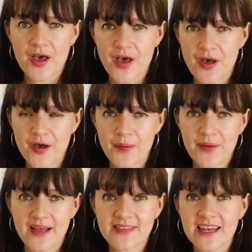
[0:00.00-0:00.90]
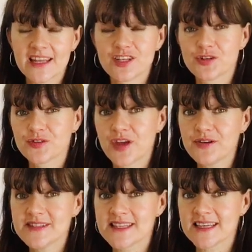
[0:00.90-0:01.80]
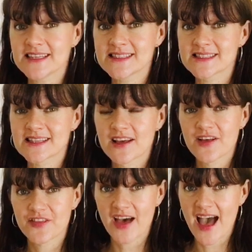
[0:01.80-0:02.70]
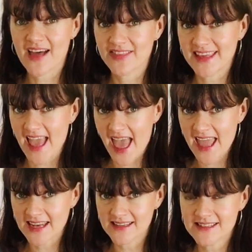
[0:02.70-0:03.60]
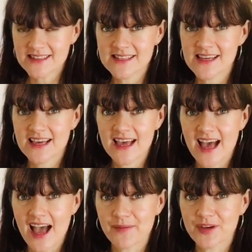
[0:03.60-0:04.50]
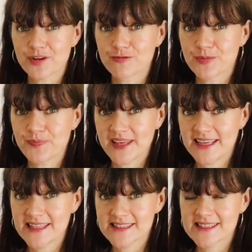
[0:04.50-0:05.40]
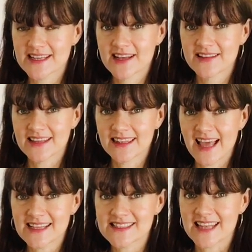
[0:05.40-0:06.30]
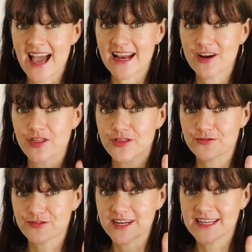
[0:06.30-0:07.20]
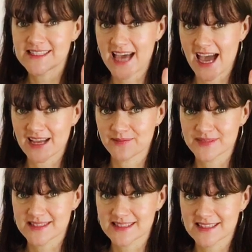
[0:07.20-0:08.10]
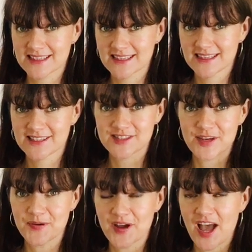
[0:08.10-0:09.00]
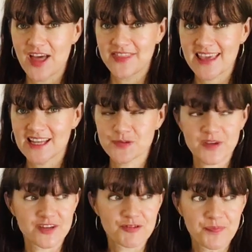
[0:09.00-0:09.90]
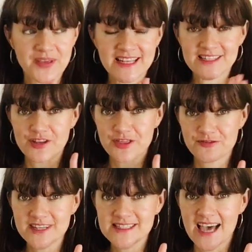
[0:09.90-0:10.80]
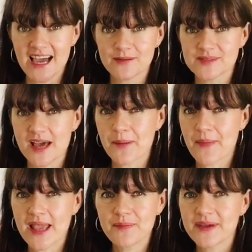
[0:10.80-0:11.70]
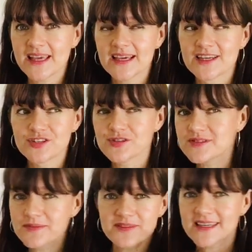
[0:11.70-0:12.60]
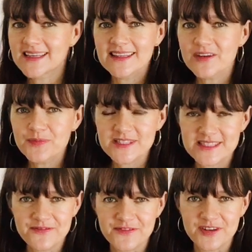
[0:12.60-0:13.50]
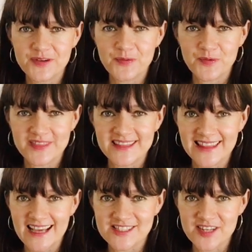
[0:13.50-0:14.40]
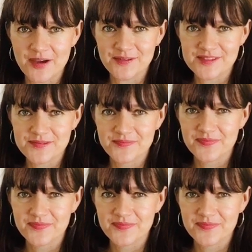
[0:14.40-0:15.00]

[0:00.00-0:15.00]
And then you'll notice that at the end, I'm going to repeat the last line 3 times. So at the end, we can repeat 3 times and maybe do something a little bit different with the last note.